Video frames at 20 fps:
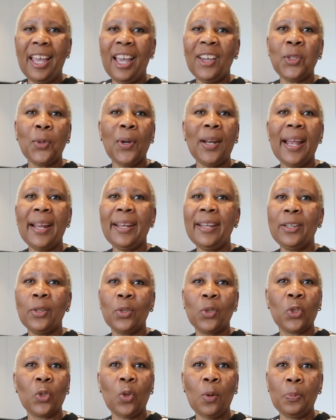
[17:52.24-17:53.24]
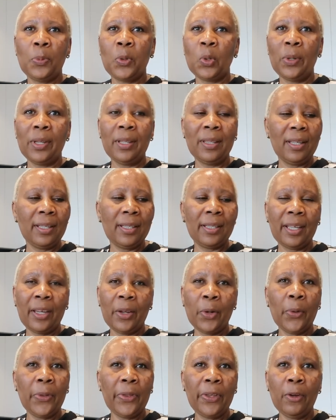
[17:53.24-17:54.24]
Actually, I need to stop doing this
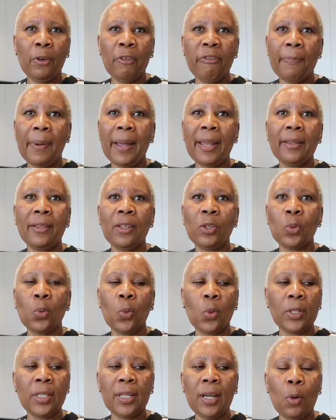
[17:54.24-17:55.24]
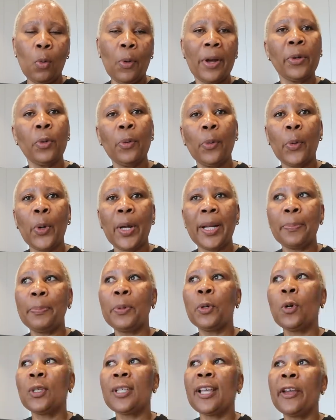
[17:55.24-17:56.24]
ghetto thing of buying this water 101
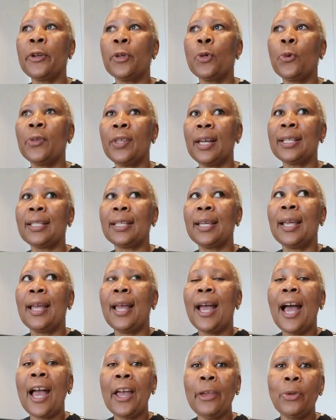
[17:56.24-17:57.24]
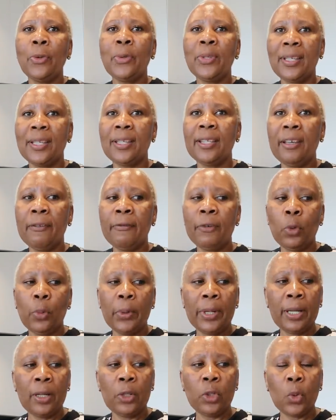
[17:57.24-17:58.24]
because I know that I use this every
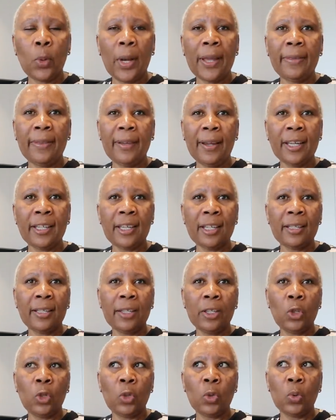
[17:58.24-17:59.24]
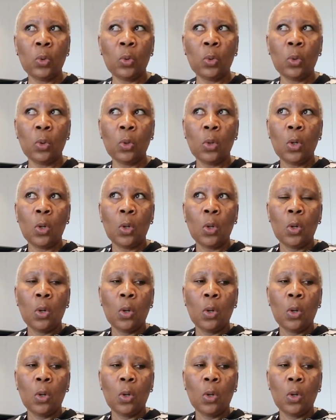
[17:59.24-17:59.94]
weekly. So I think I just need to